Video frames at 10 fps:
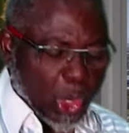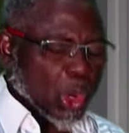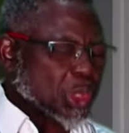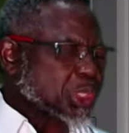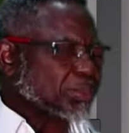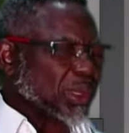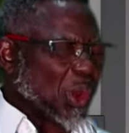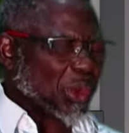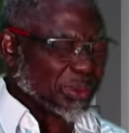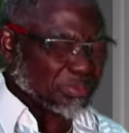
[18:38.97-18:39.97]
Awesome
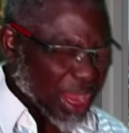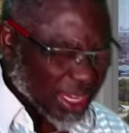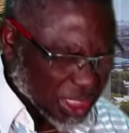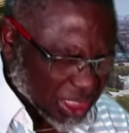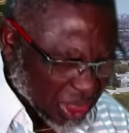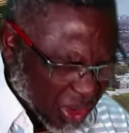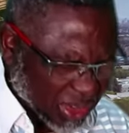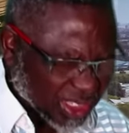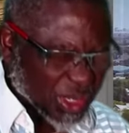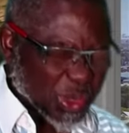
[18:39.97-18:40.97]
God, mighty
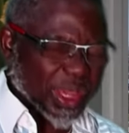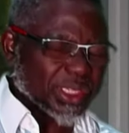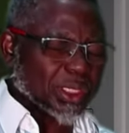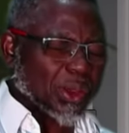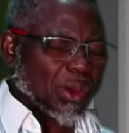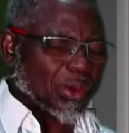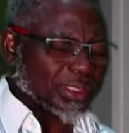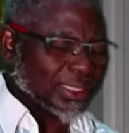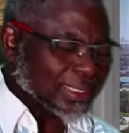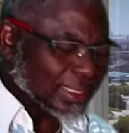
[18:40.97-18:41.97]
God, great God,